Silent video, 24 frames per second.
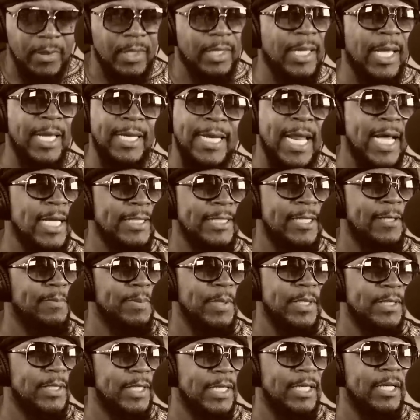And not
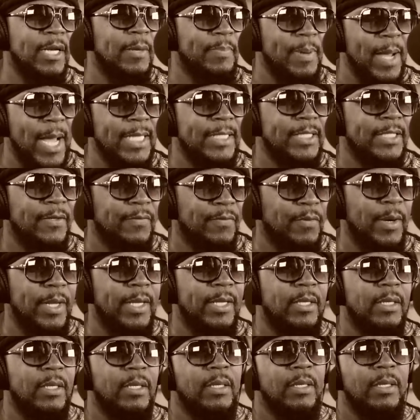simplistic in a positive way.
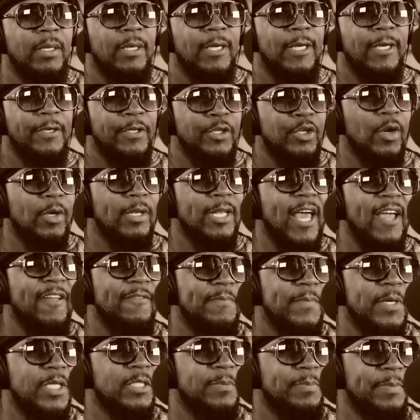Your life
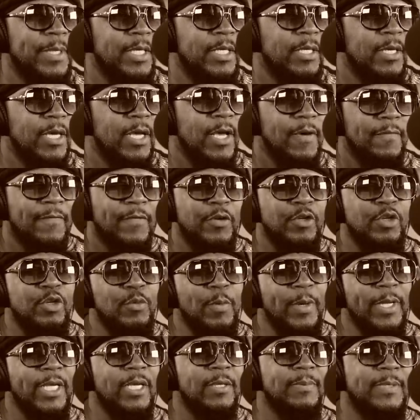must be for you to
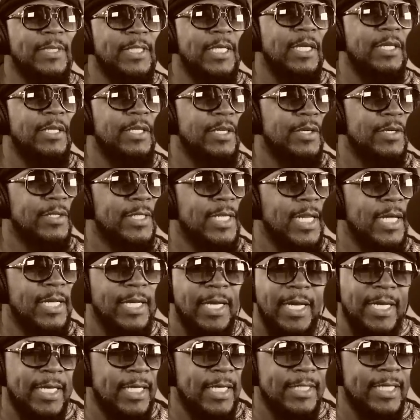wake up 10 years later
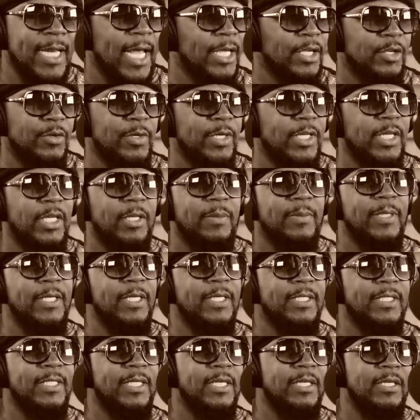and it's like you ain't even
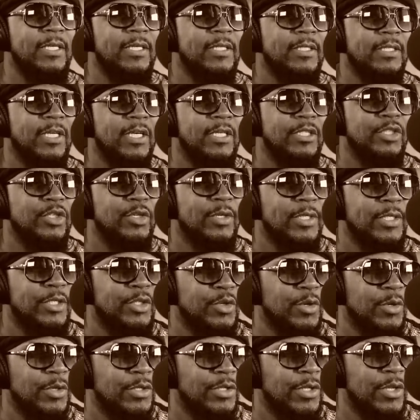lived 10 years because your,
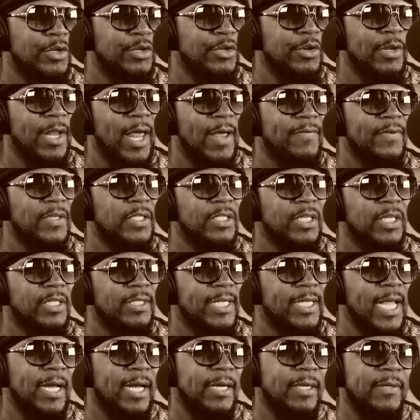your, your life is
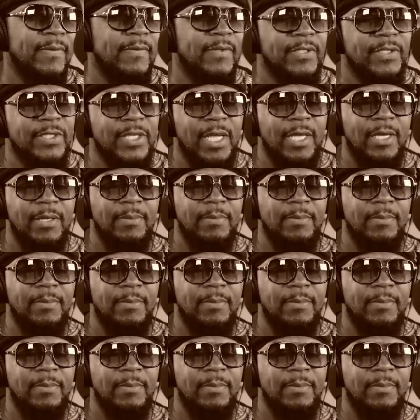exactly the same.